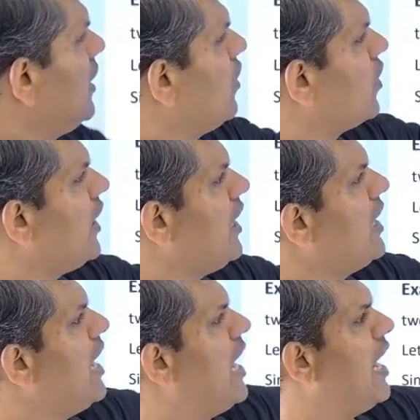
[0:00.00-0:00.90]
okay,
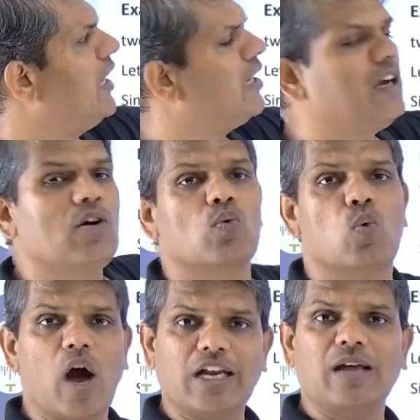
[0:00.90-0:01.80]
and
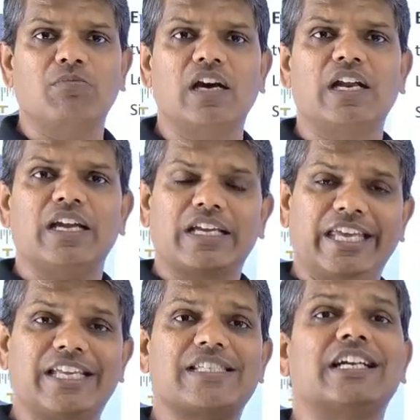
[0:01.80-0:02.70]
one number
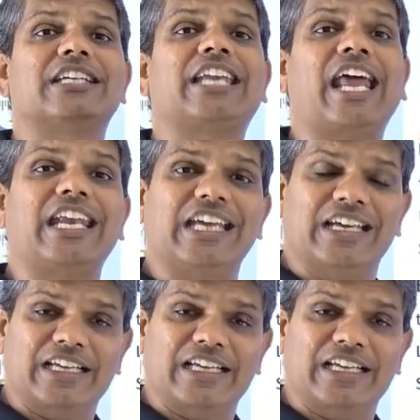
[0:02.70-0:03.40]
is 10